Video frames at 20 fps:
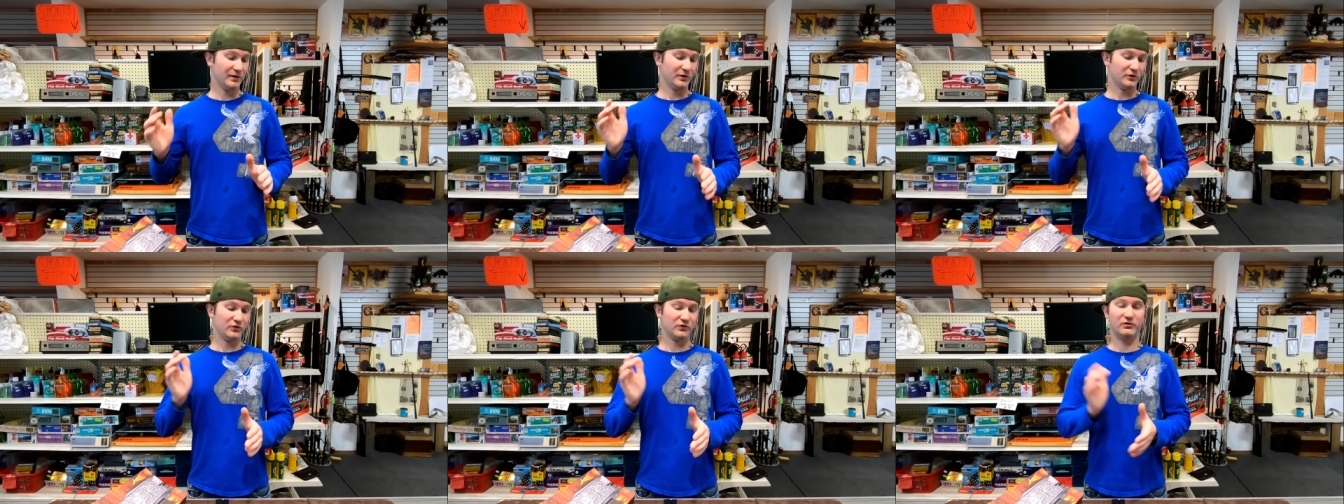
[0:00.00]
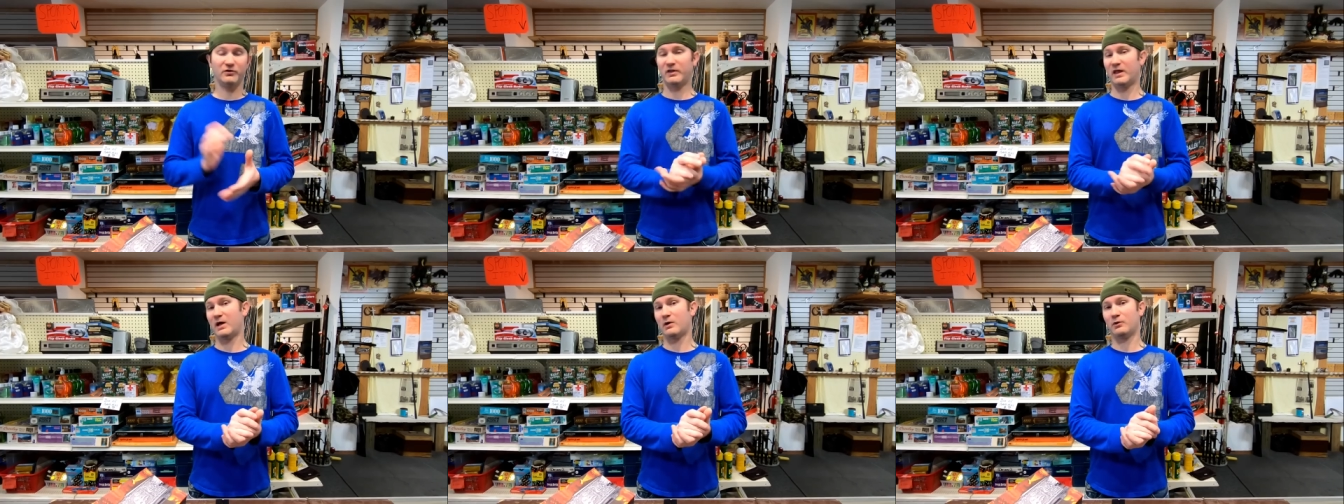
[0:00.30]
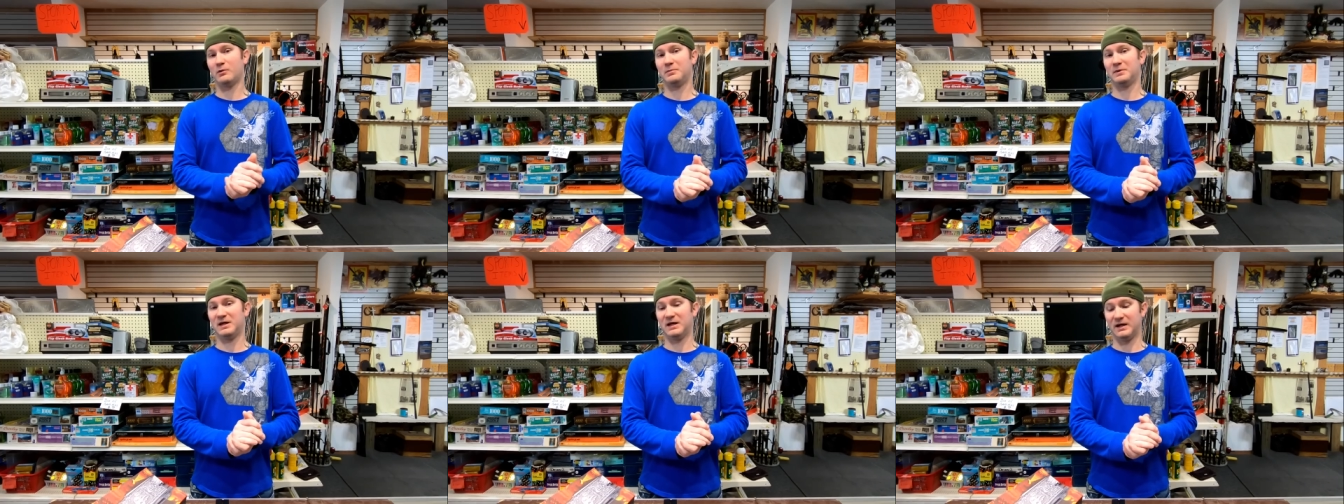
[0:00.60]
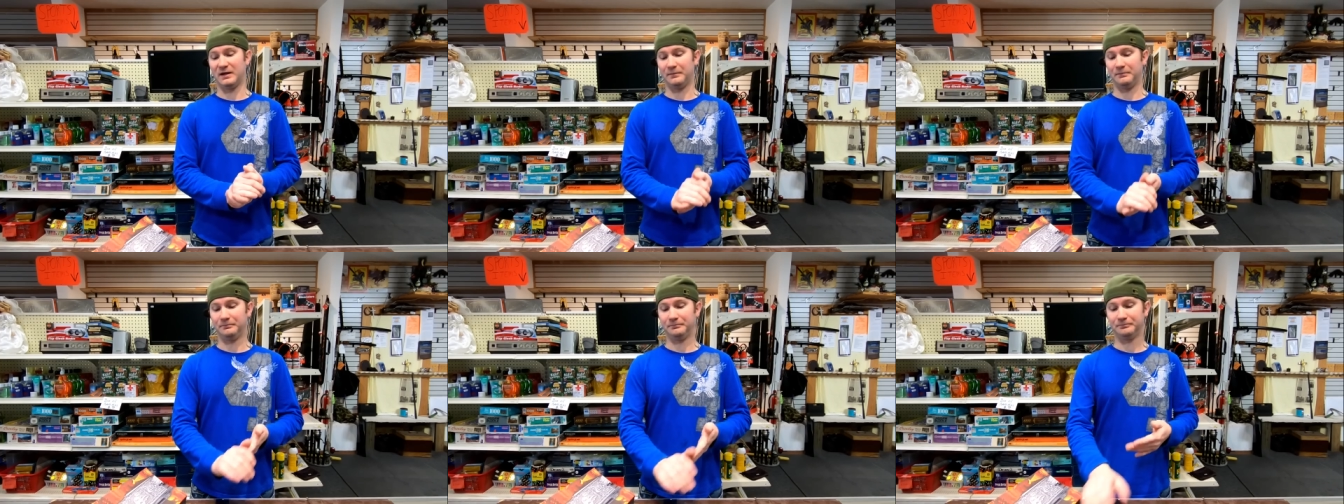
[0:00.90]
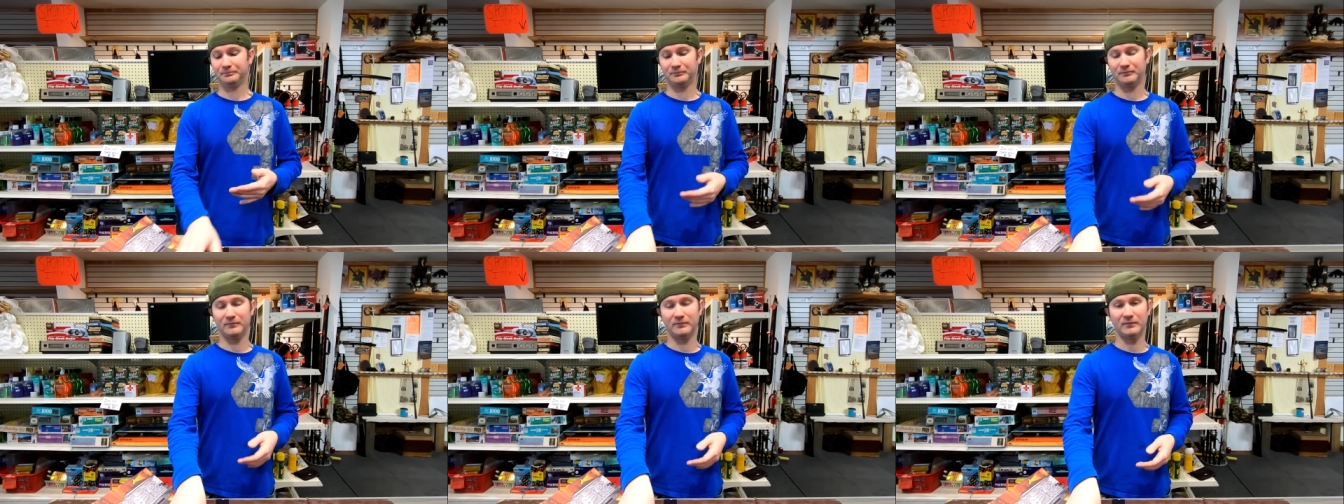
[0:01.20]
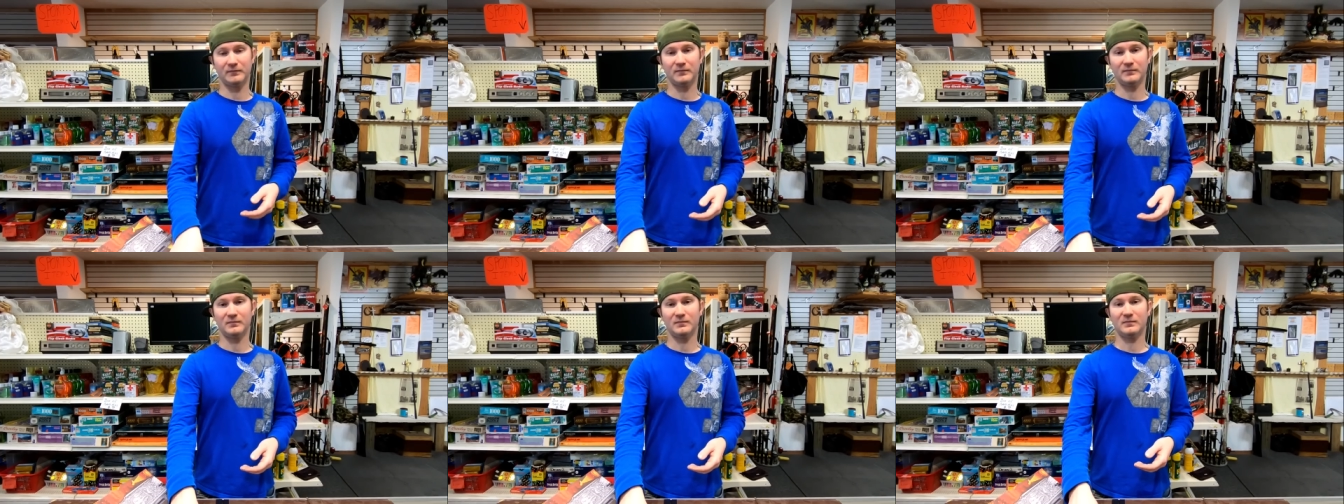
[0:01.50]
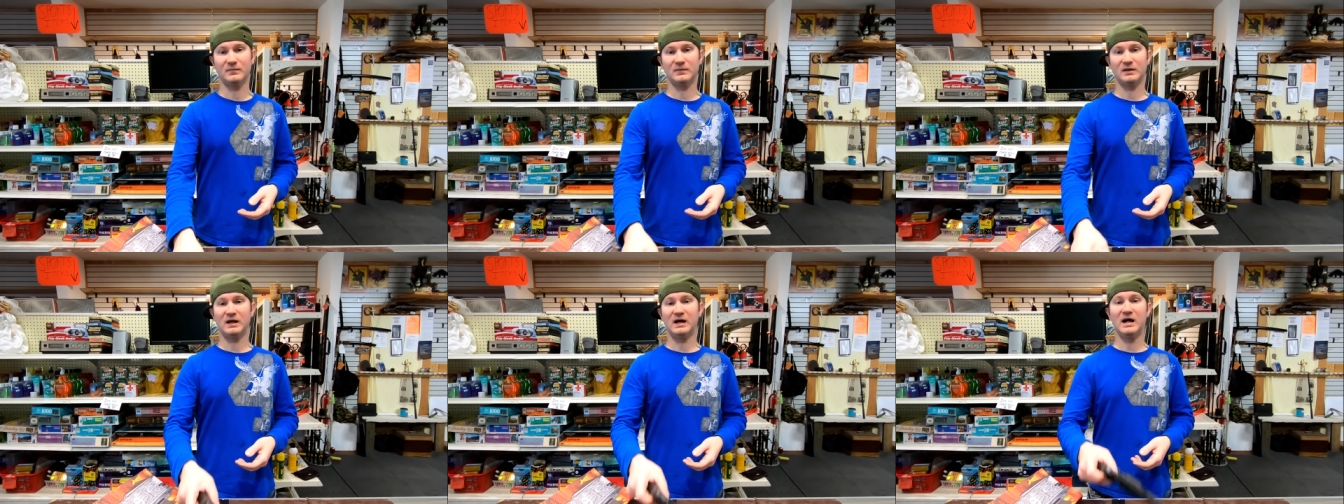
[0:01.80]
So that would be it.
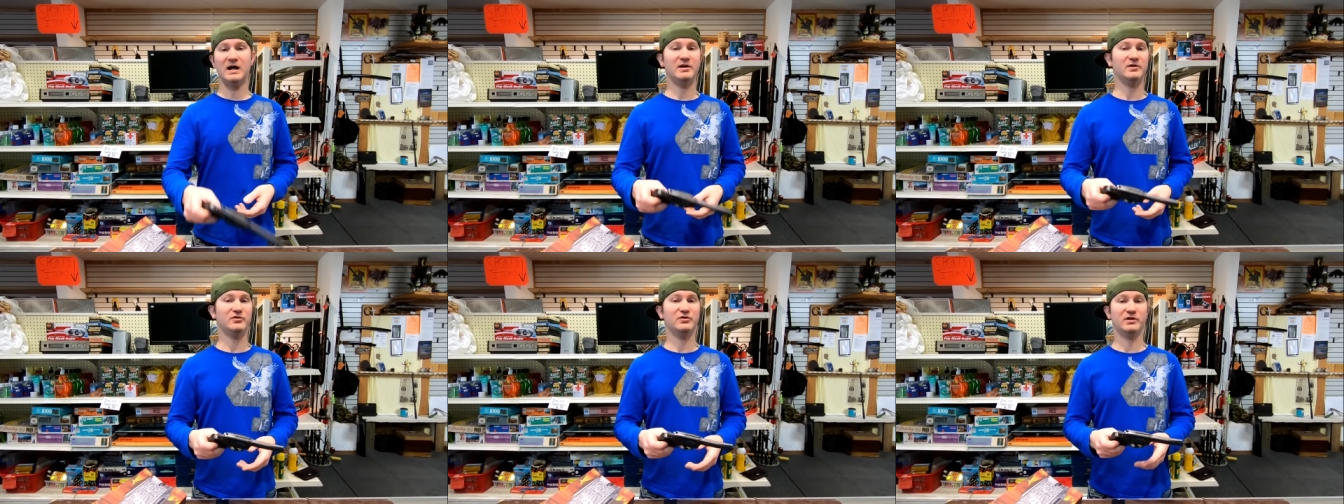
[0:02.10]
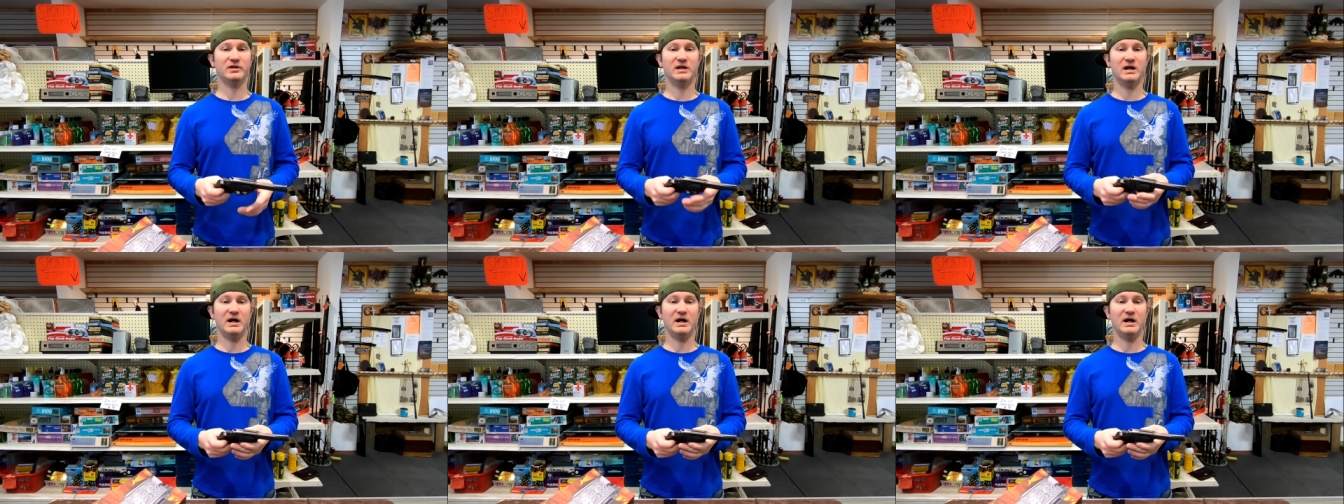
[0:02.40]
Honestly,